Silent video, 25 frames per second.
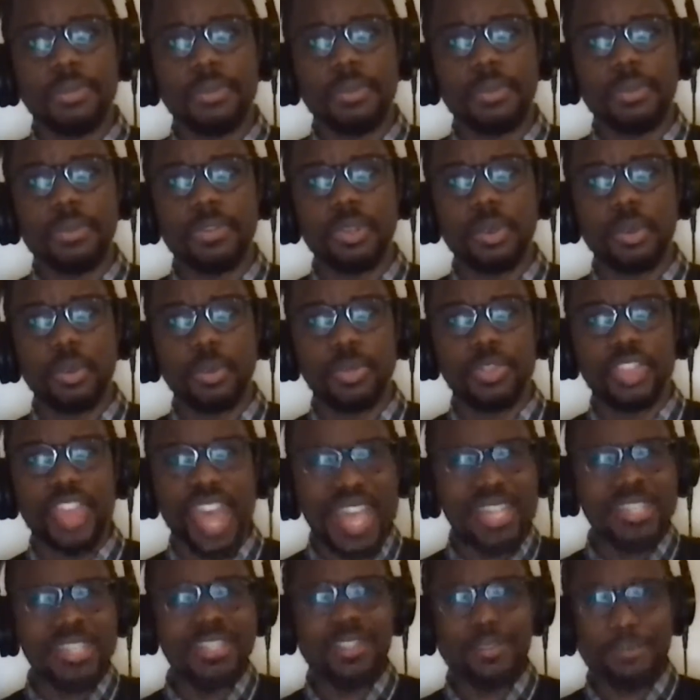so
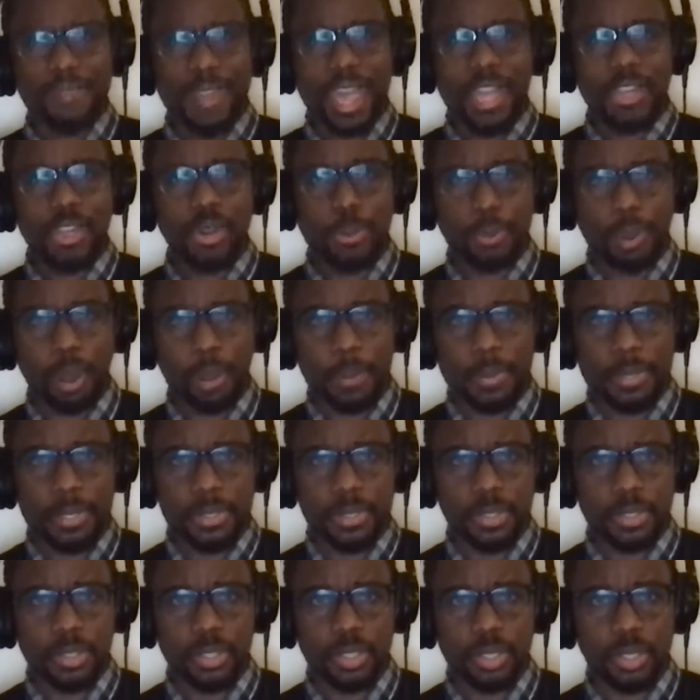that's the value
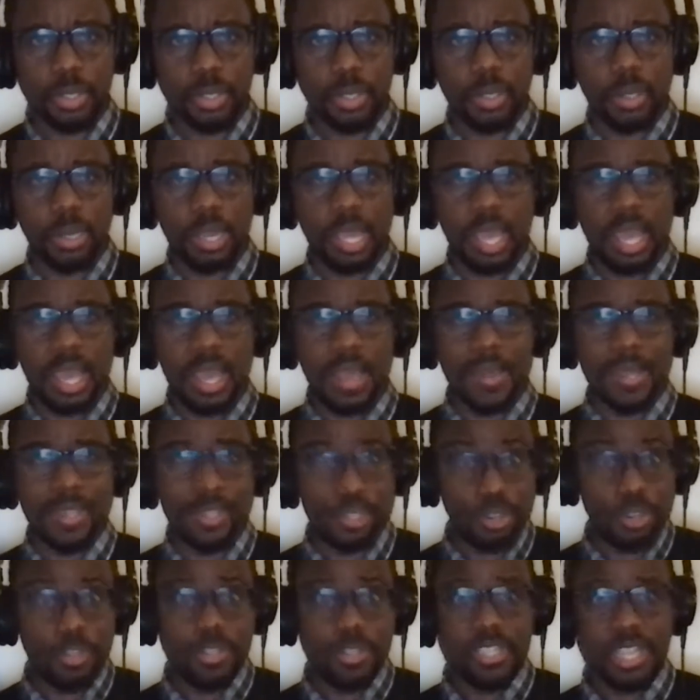proposition. Mm. Uh, it
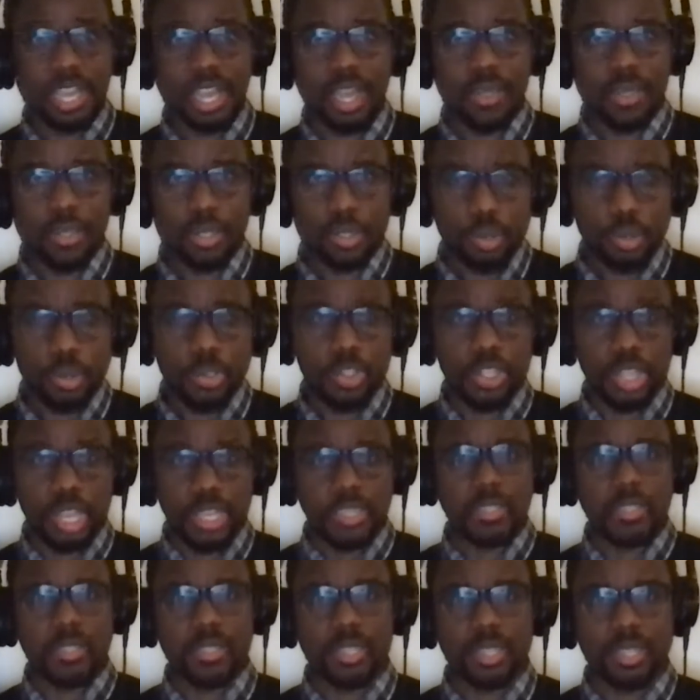turns out you
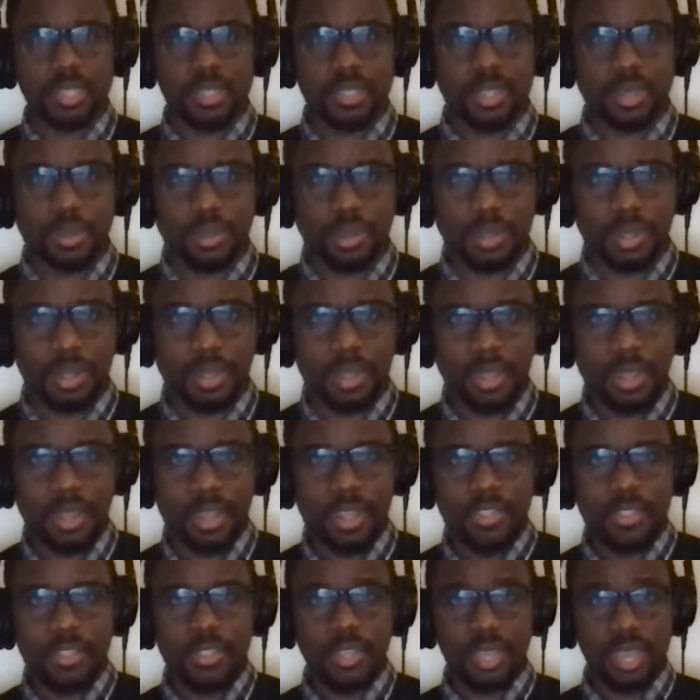just need to
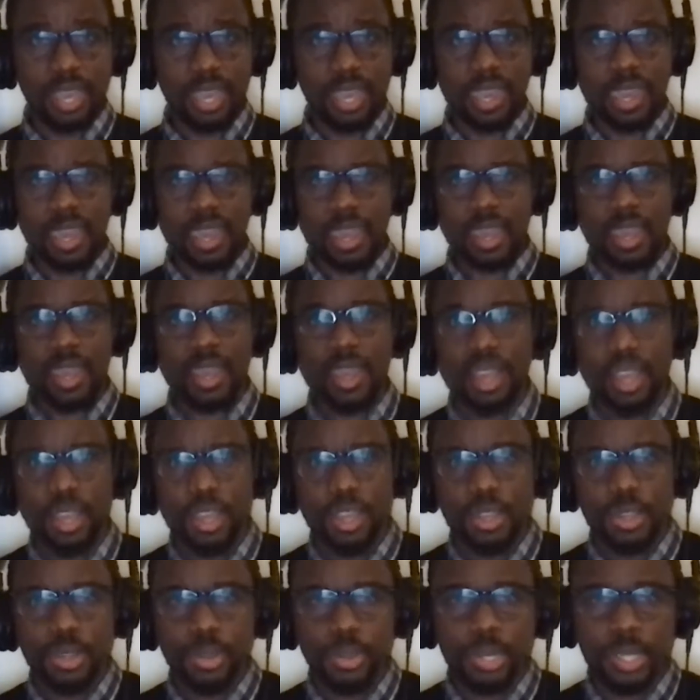to care.
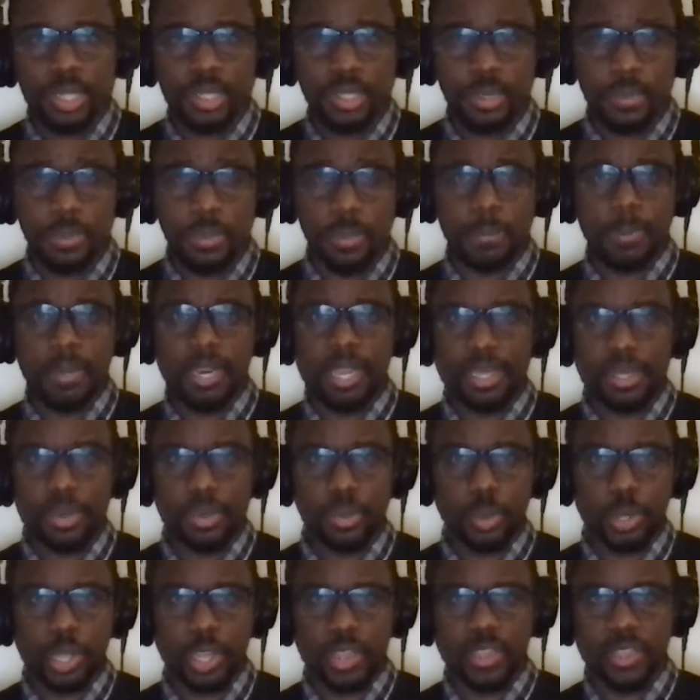You need to be
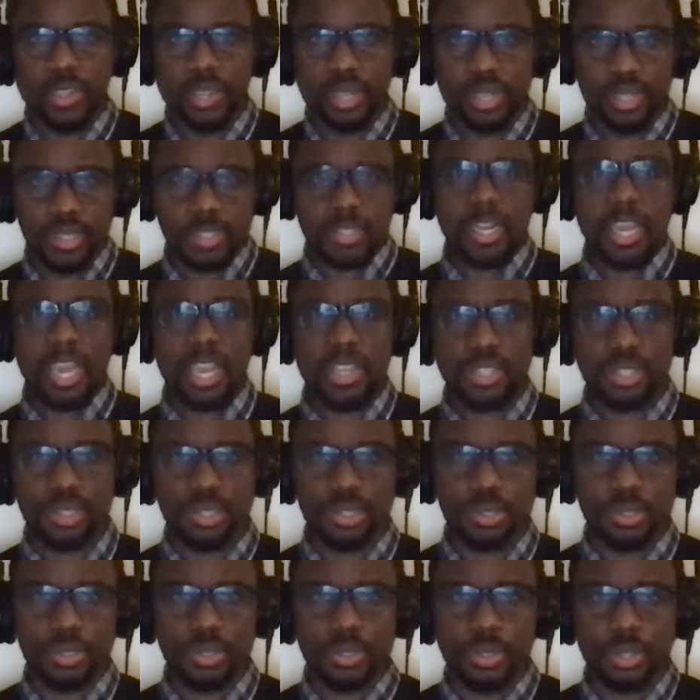blessed with an
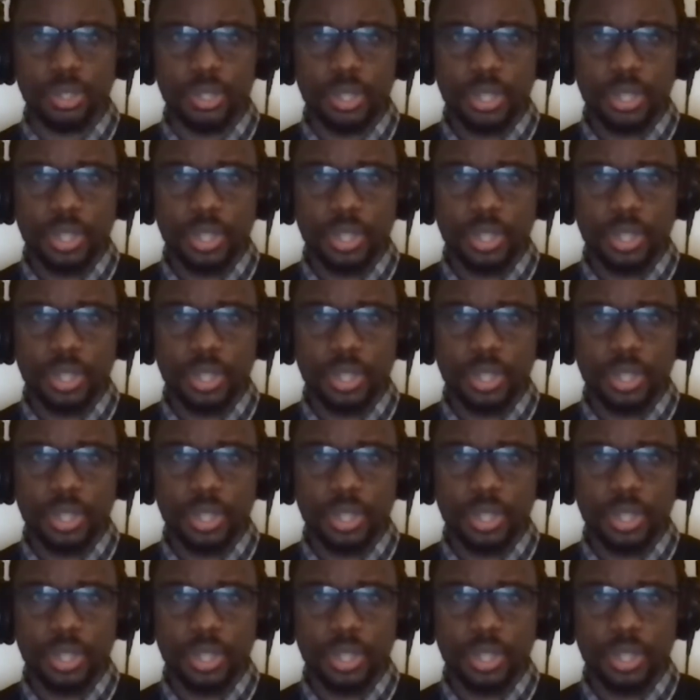international